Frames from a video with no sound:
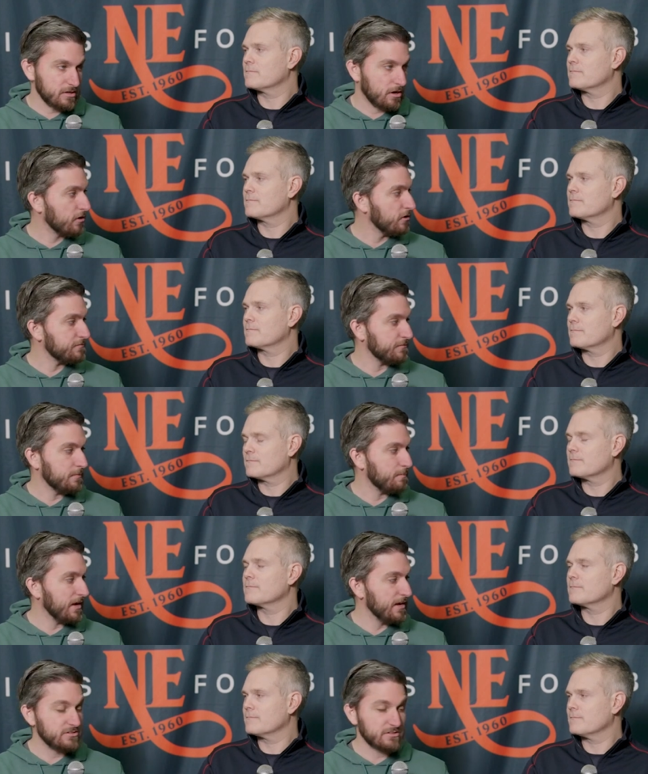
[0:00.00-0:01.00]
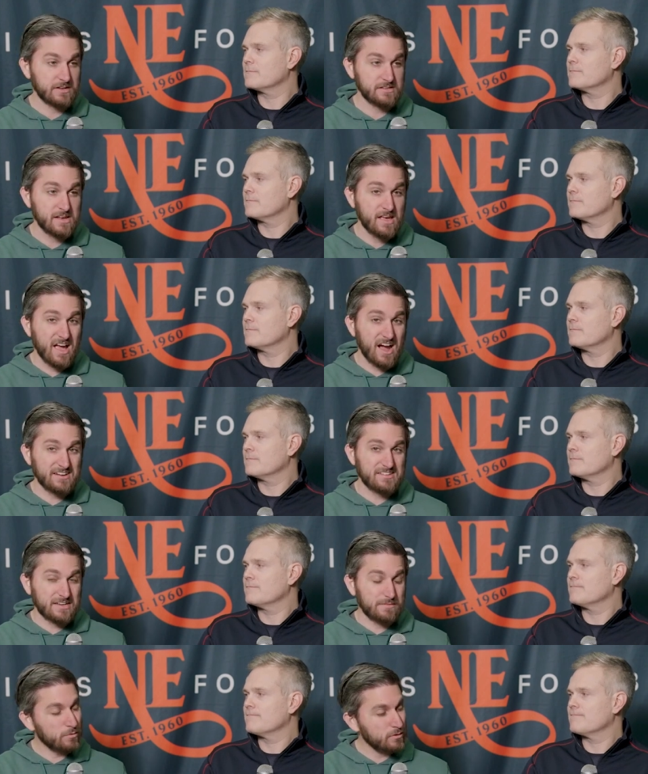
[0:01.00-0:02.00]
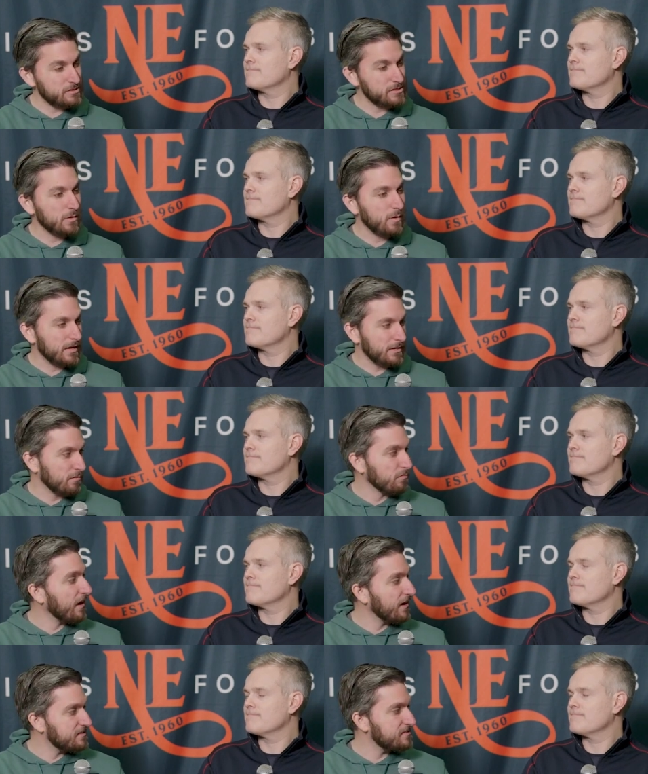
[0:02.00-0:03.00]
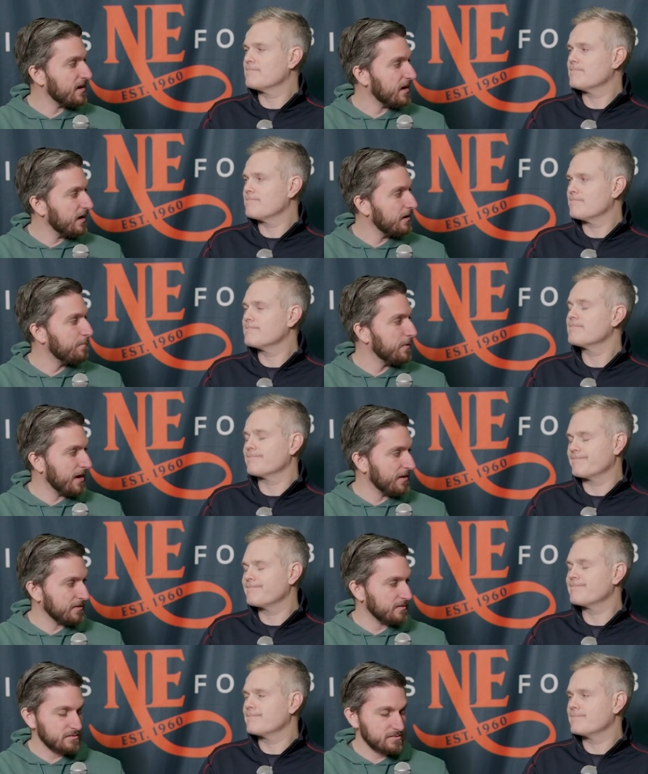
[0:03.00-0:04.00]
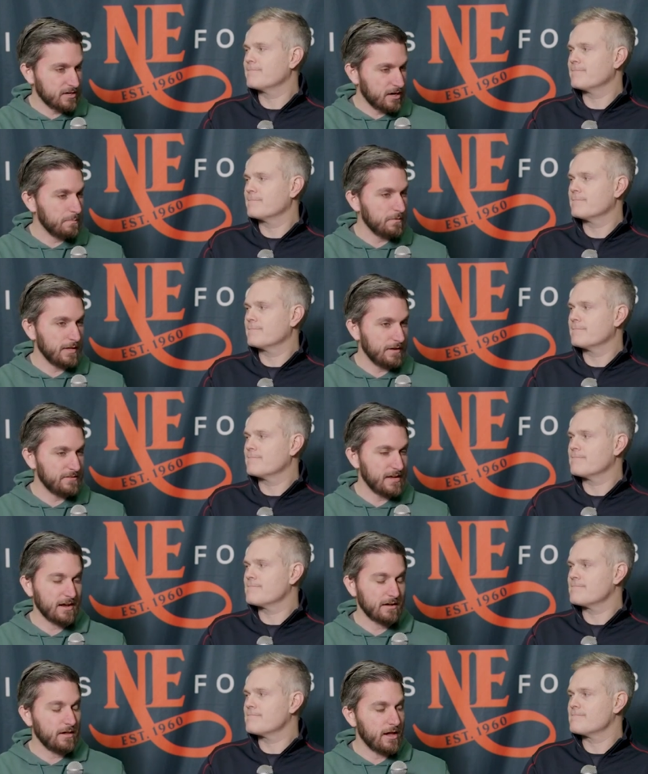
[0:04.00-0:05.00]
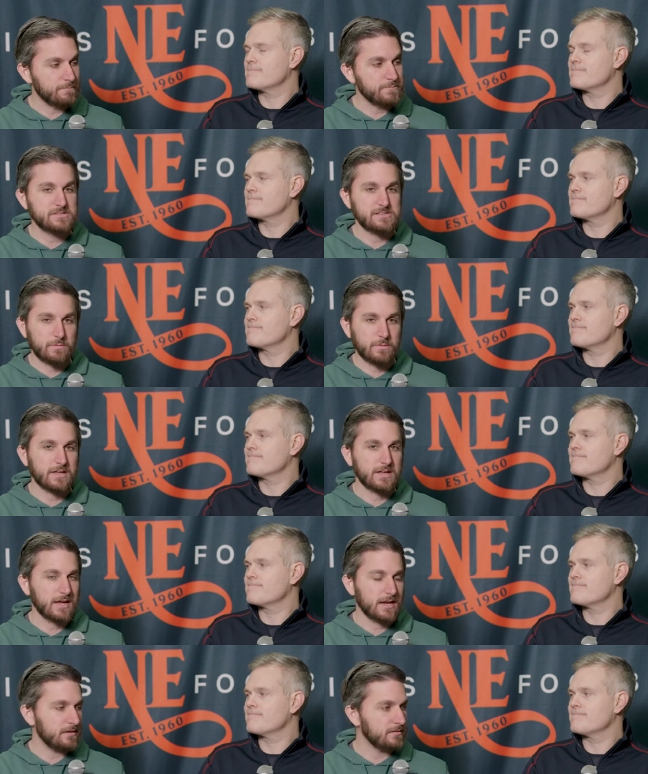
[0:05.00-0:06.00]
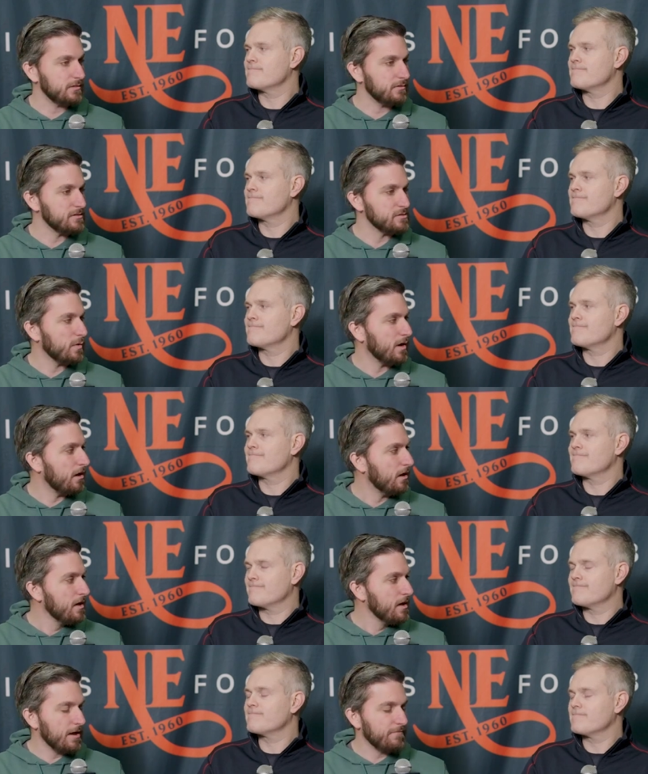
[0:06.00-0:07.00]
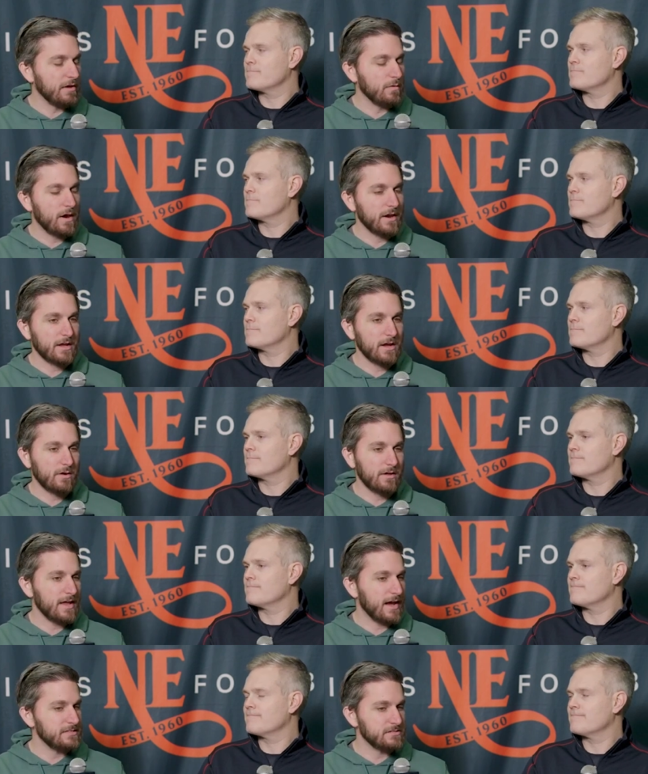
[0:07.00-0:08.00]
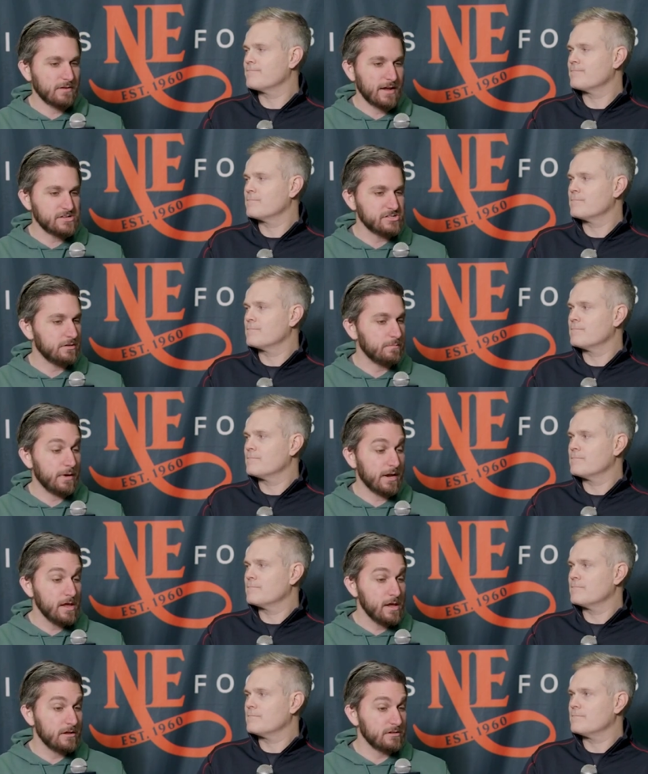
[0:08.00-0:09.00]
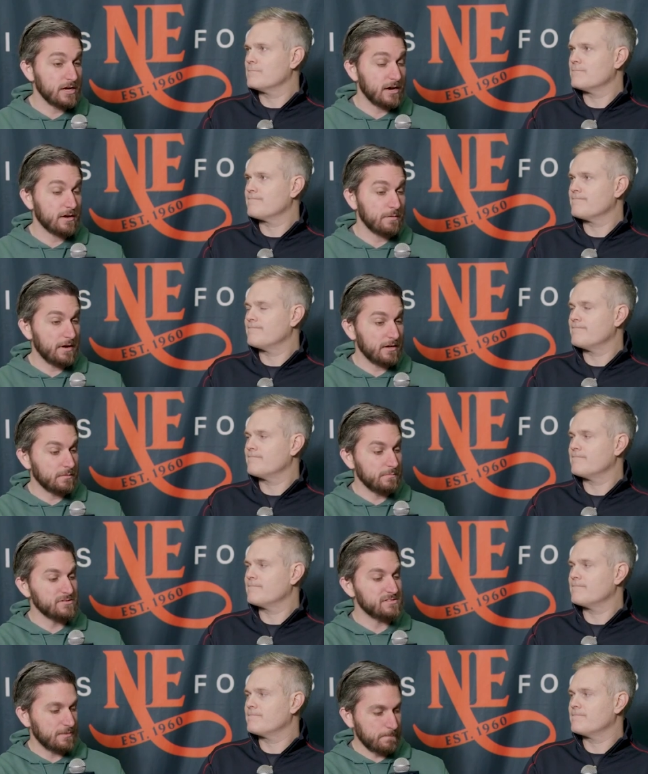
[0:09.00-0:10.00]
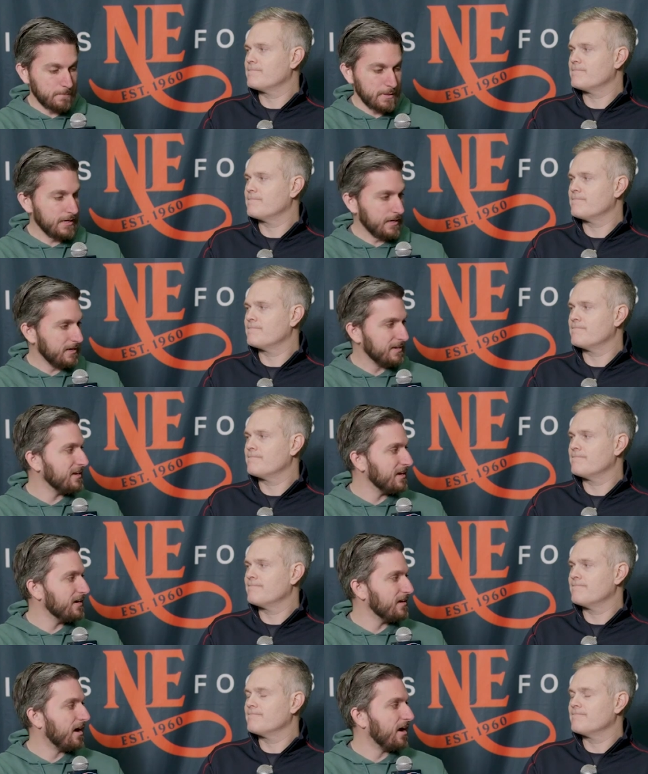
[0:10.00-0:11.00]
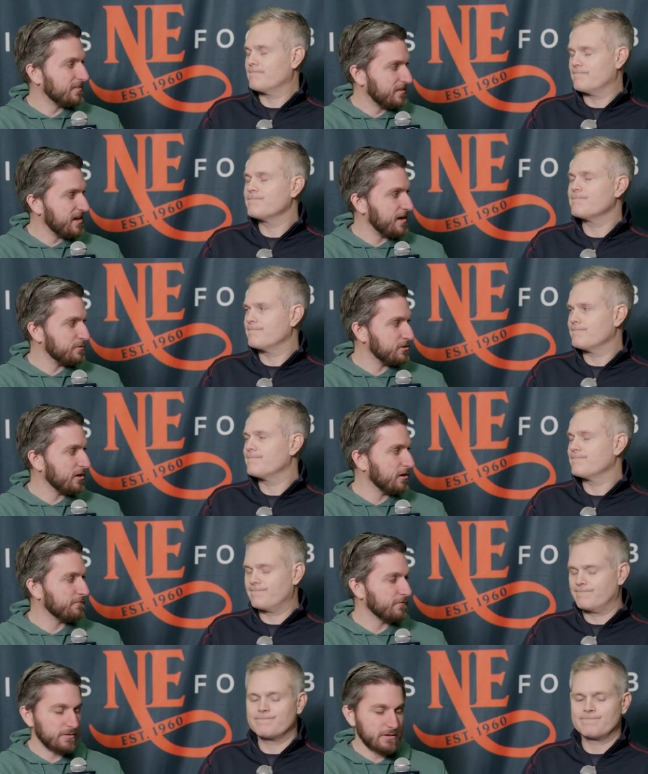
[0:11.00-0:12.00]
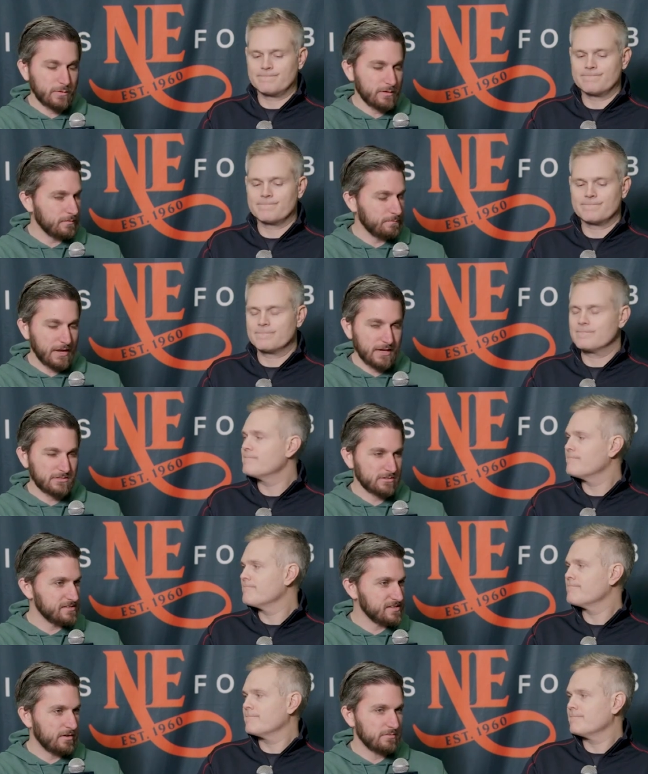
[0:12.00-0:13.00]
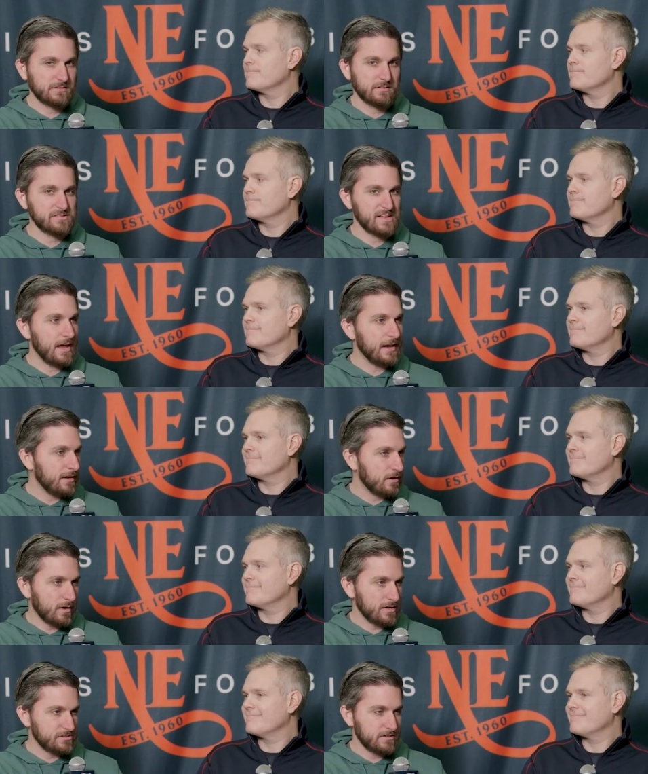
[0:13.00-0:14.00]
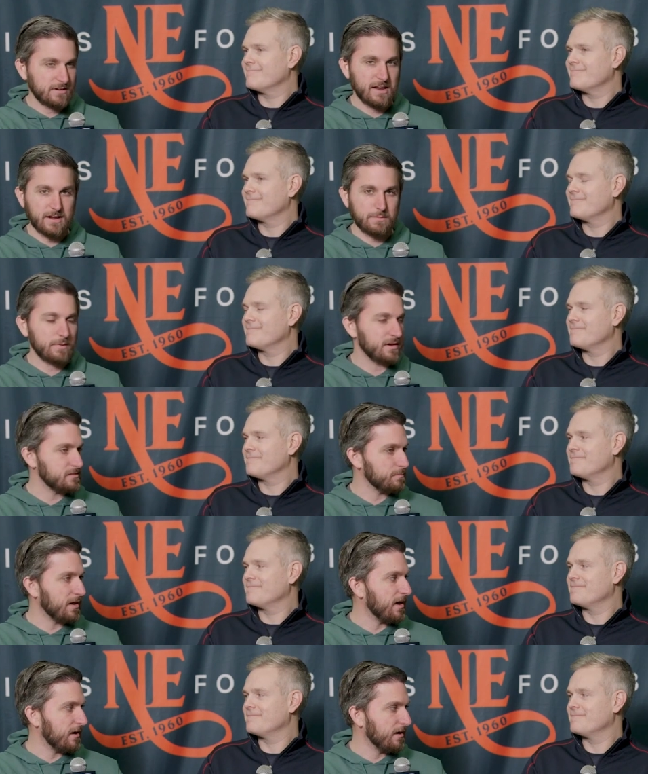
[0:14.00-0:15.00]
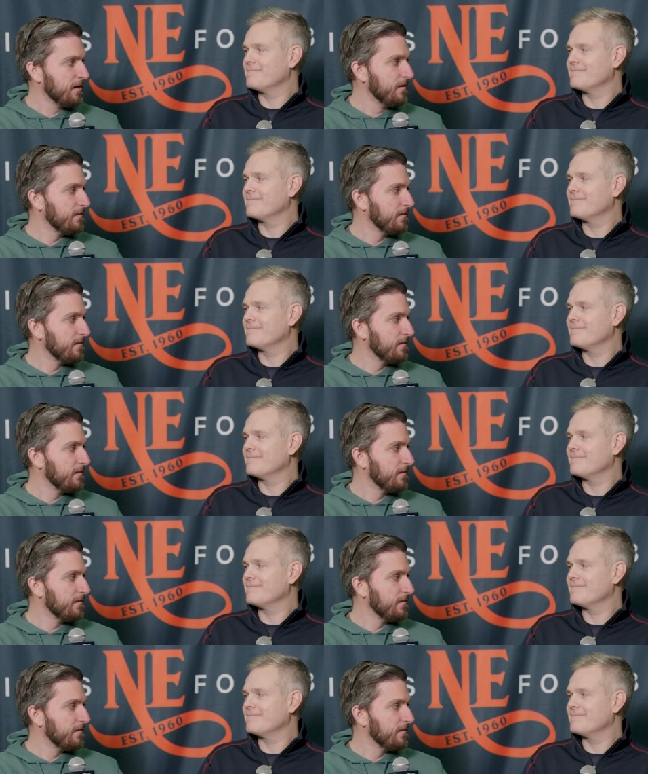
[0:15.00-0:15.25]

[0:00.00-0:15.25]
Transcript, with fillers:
Speaker 1: starters for the Patriots. I'd say more so on the right side, but I think there's a couple left tackle options that we can get into as well if they want to go in that direction. But you talk about the most immediate need on the depth chart for the New England Patriots. I don't think there's any question in anybody's mind